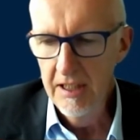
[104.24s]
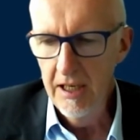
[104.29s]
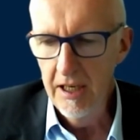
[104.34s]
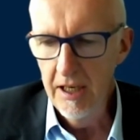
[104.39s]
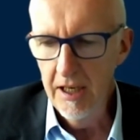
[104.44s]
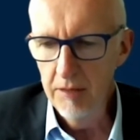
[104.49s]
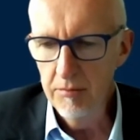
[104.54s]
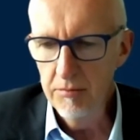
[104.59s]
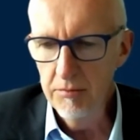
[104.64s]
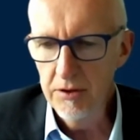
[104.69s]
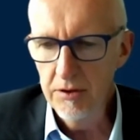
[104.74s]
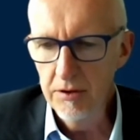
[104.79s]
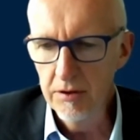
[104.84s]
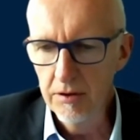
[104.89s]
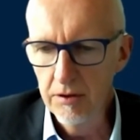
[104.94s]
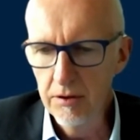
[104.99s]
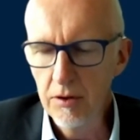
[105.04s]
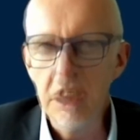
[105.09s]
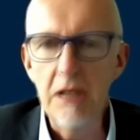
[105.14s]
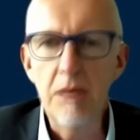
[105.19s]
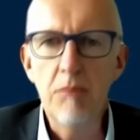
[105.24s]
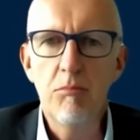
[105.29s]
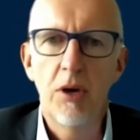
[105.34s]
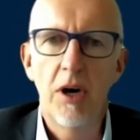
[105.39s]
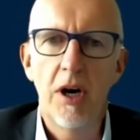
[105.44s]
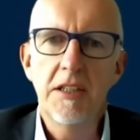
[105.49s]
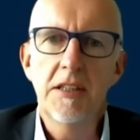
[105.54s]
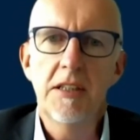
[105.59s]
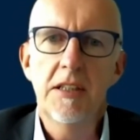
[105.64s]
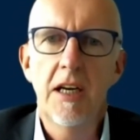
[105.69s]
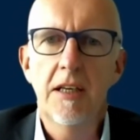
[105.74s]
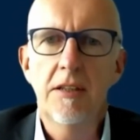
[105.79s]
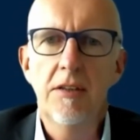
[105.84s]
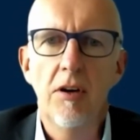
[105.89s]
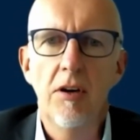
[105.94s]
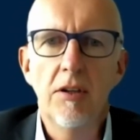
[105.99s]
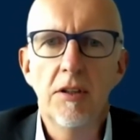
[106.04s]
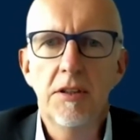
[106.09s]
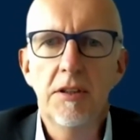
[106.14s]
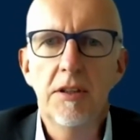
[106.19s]
to embrace
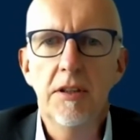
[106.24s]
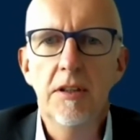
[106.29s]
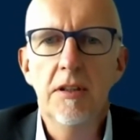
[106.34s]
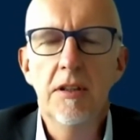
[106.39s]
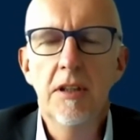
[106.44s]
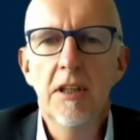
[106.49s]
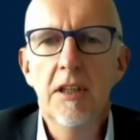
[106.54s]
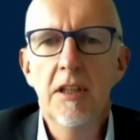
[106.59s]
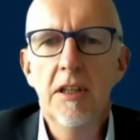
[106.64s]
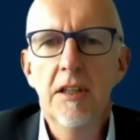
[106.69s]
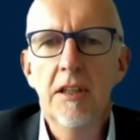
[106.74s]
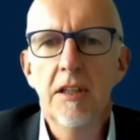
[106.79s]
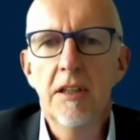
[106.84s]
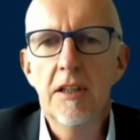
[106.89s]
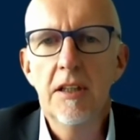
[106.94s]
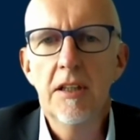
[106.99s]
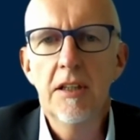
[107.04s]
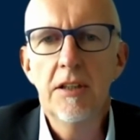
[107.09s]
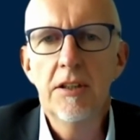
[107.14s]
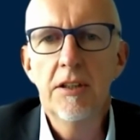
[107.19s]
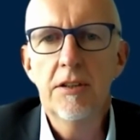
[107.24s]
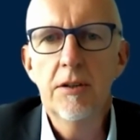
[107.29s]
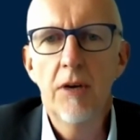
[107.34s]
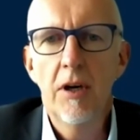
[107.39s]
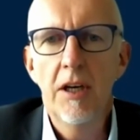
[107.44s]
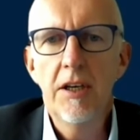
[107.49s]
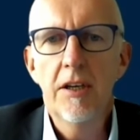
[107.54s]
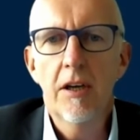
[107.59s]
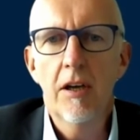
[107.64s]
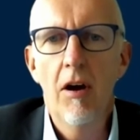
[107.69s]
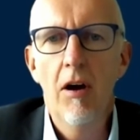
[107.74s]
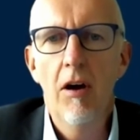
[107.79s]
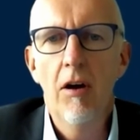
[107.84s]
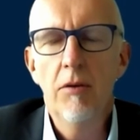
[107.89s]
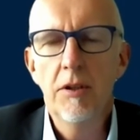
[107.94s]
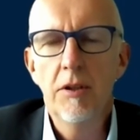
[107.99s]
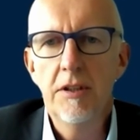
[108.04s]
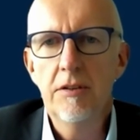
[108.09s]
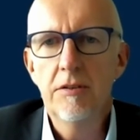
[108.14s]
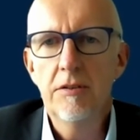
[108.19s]
technology and to
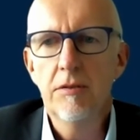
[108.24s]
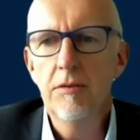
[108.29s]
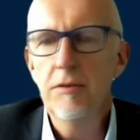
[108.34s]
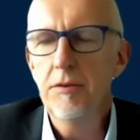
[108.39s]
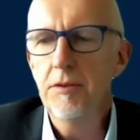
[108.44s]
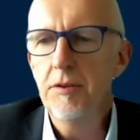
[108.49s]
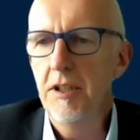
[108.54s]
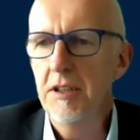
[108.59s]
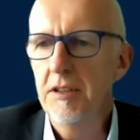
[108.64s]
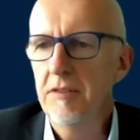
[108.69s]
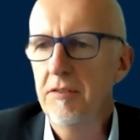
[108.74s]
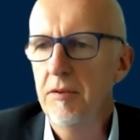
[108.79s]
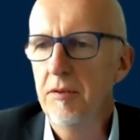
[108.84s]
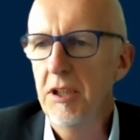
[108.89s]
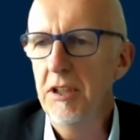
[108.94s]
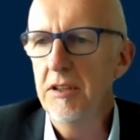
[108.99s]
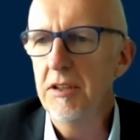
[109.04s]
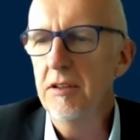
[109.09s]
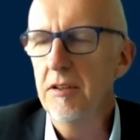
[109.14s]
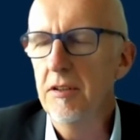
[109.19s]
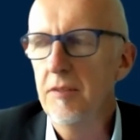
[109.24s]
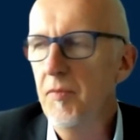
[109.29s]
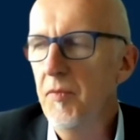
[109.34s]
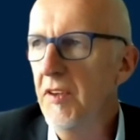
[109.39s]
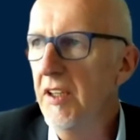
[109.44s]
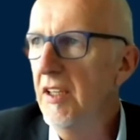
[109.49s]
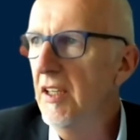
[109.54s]
undergo a digital transformation.